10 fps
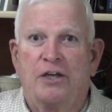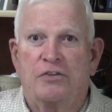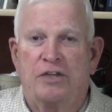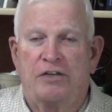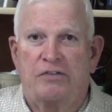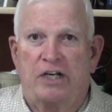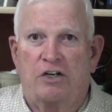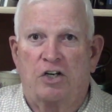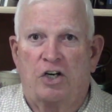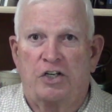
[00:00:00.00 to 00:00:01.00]
They've now
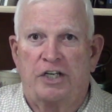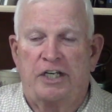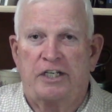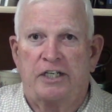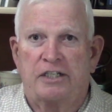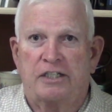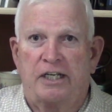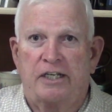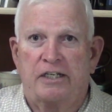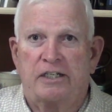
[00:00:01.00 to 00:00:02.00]
gone in and
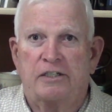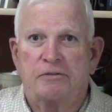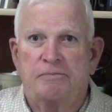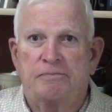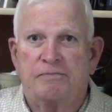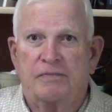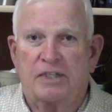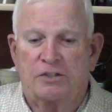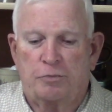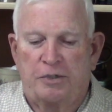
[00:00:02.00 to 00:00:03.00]
taken it.
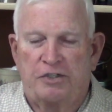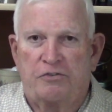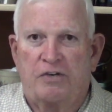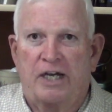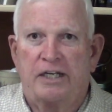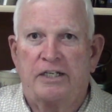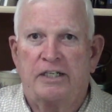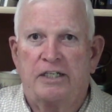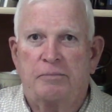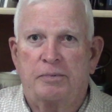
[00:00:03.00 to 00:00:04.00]
It's been divided
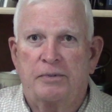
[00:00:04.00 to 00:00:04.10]
up.